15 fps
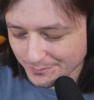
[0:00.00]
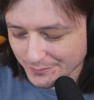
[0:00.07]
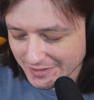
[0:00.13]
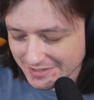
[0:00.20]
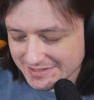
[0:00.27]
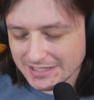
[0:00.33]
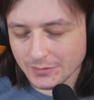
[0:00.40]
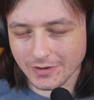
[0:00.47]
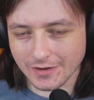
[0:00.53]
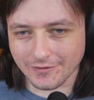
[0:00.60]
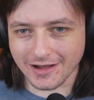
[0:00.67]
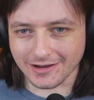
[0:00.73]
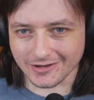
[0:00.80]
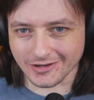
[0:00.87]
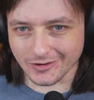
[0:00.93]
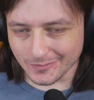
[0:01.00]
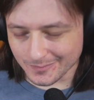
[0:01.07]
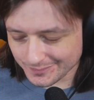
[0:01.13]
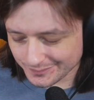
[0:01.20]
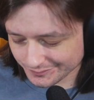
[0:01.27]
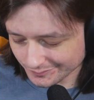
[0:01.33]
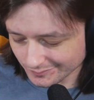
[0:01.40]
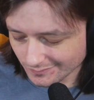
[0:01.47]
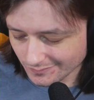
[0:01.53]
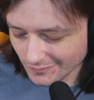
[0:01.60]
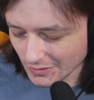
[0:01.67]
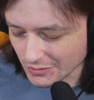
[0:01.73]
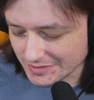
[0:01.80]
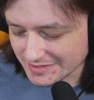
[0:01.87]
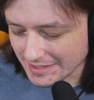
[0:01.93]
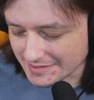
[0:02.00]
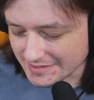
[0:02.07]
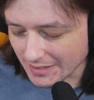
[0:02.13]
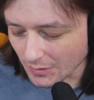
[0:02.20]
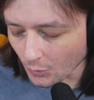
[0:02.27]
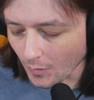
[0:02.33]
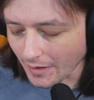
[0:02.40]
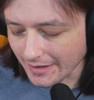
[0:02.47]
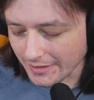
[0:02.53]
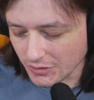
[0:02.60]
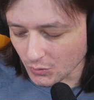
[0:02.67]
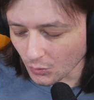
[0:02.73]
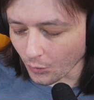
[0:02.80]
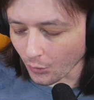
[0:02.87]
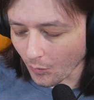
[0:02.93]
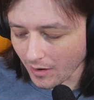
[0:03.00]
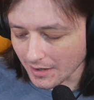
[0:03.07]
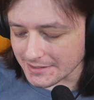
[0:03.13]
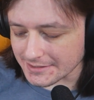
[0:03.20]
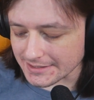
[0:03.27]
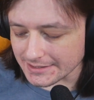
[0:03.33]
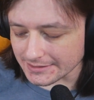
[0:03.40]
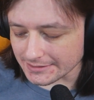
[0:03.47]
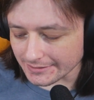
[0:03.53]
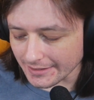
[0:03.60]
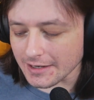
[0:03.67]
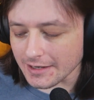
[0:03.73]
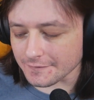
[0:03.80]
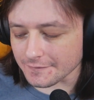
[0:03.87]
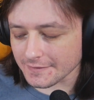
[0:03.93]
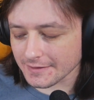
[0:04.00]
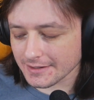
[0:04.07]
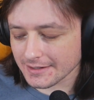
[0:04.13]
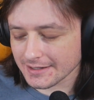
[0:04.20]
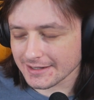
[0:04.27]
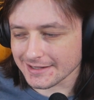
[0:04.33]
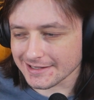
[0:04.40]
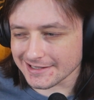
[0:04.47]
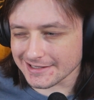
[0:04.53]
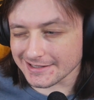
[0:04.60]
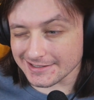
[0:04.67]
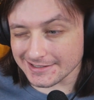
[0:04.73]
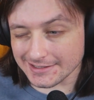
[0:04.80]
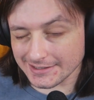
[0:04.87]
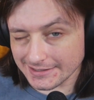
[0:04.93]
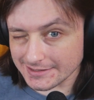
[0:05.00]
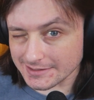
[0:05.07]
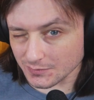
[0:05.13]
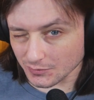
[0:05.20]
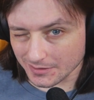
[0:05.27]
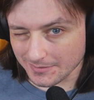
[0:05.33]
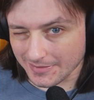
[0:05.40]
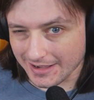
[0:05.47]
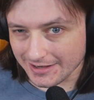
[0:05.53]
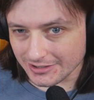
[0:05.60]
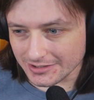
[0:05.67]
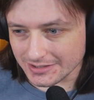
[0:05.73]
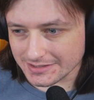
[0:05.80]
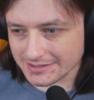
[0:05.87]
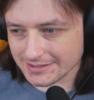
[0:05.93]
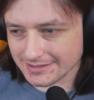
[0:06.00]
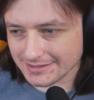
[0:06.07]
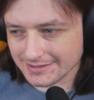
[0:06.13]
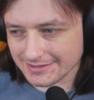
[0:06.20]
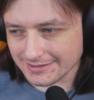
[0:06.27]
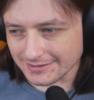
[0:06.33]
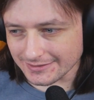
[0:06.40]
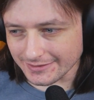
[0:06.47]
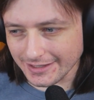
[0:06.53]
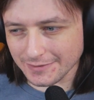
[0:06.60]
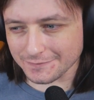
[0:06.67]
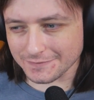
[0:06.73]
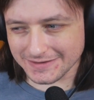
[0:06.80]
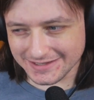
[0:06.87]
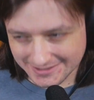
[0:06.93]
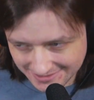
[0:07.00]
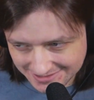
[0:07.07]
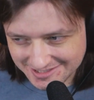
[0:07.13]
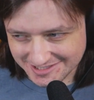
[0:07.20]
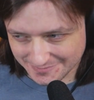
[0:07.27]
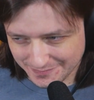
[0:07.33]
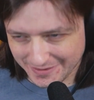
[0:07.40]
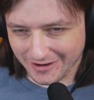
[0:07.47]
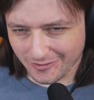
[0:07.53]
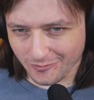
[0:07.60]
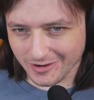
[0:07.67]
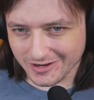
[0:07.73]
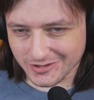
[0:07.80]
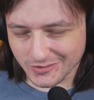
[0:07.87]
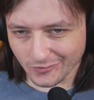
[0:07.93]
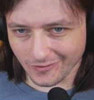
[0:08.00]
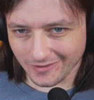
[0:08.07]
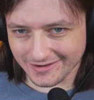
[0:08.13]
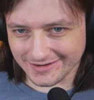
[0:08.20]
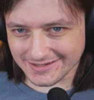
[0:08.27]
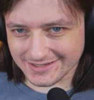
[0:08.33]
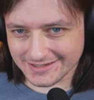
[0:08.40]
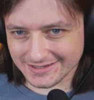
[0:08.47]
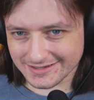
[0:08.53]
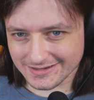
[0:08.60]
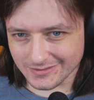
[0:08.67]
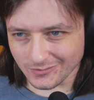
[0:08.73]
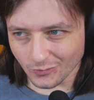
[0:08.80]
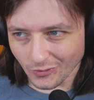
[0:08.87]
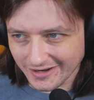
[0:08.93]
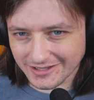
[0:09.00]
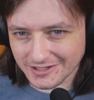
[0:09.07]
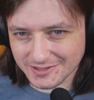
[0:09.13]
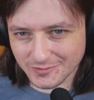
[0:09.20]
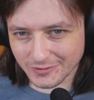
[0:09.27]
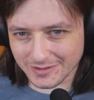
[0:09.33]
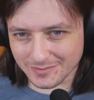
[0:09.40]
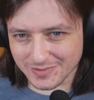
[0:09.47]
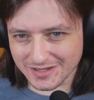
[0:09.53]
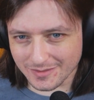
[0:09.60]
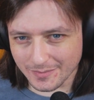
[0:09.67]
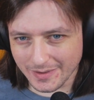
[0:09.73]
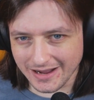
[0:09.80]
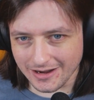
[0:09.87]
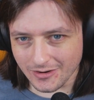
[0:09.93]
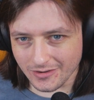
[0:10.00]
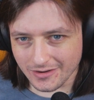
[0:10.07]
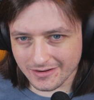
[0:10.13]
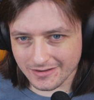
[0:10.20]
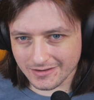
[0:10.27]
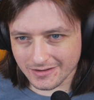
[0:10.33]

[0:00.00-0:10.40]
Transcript: But instead we have Akko, who says that what you want in life is what matters. Life is about what you want. What else would it be about?